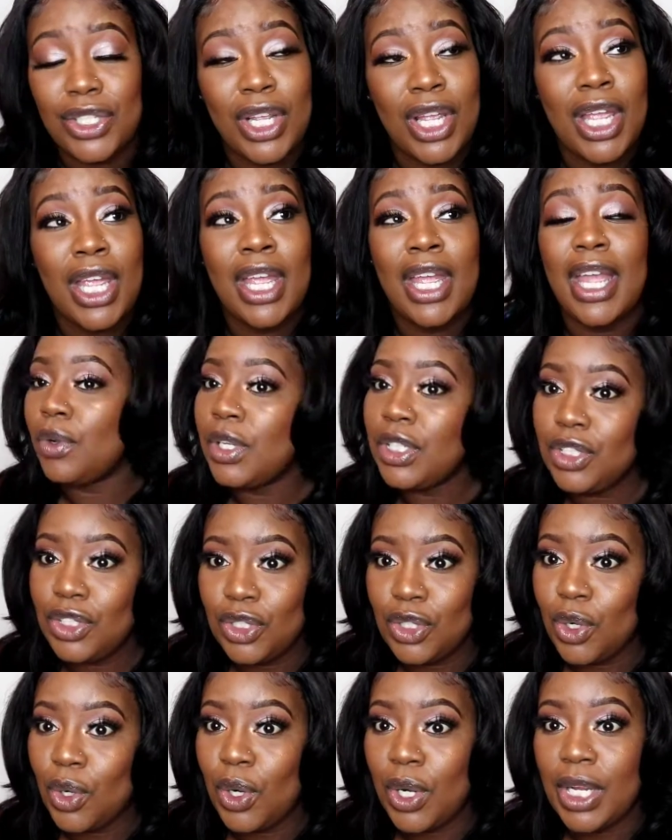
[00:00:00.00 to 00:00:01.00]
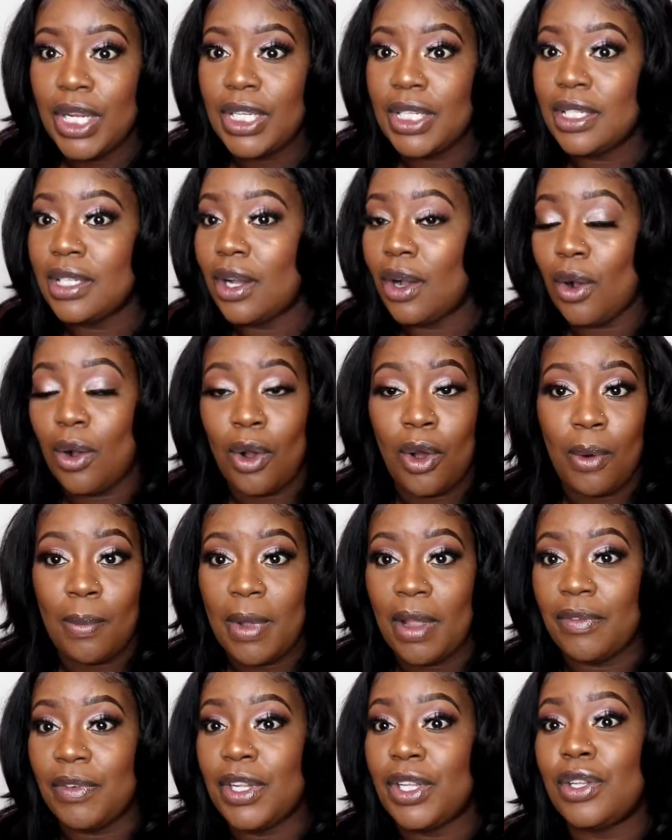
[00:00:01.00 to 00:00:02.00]
If you're enjoying all
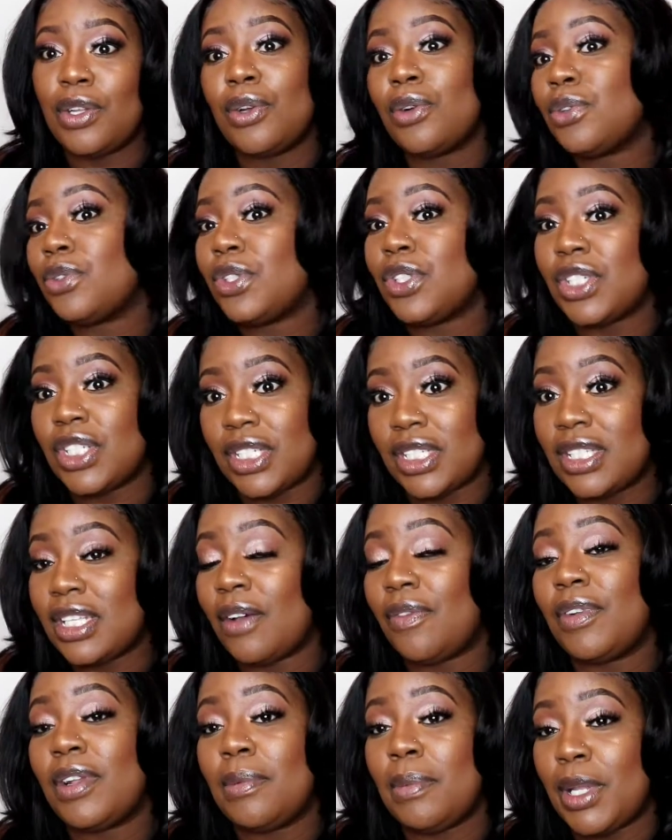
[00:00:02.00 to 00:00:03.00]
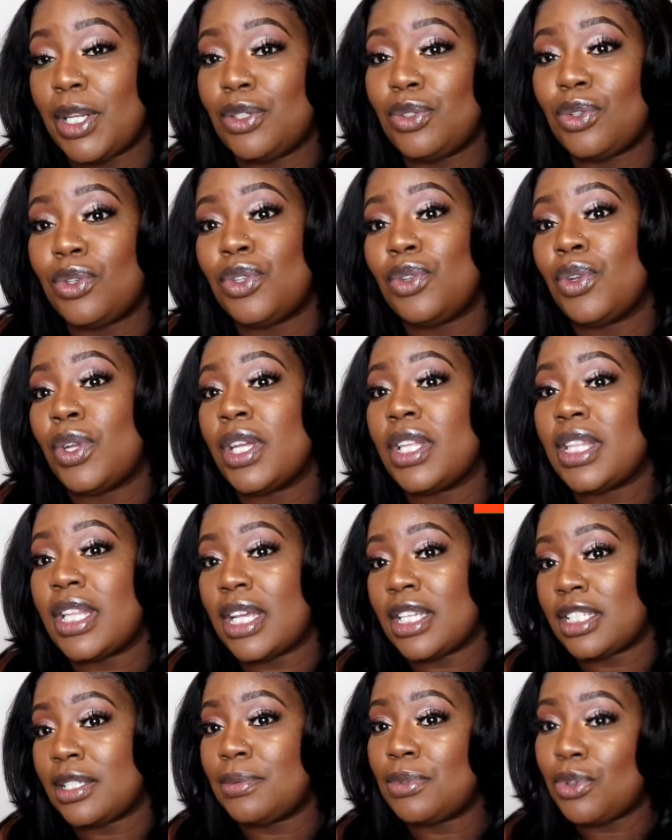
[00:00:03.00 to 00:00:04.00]
my videos, just definitely make sure you hit
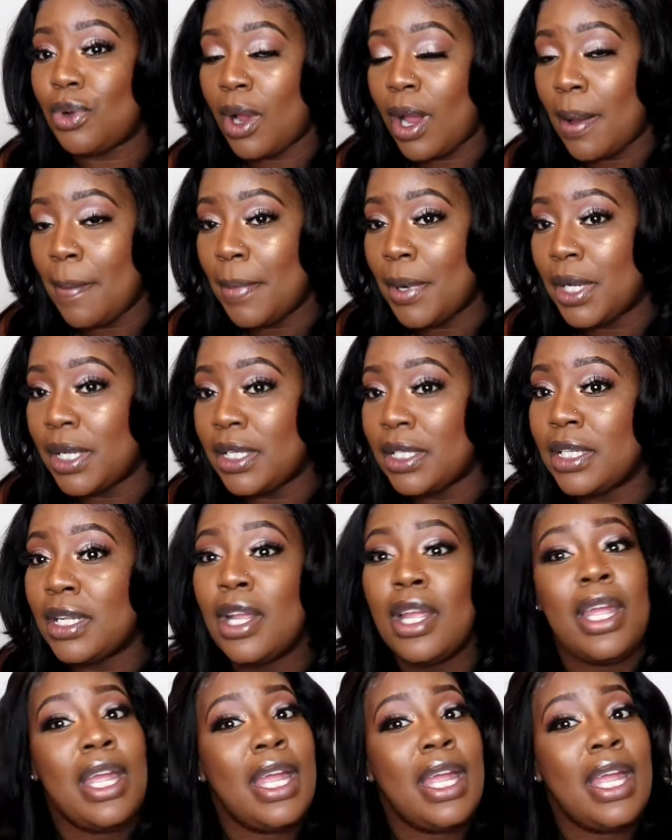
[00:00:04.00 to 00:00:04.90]
that subscribe button,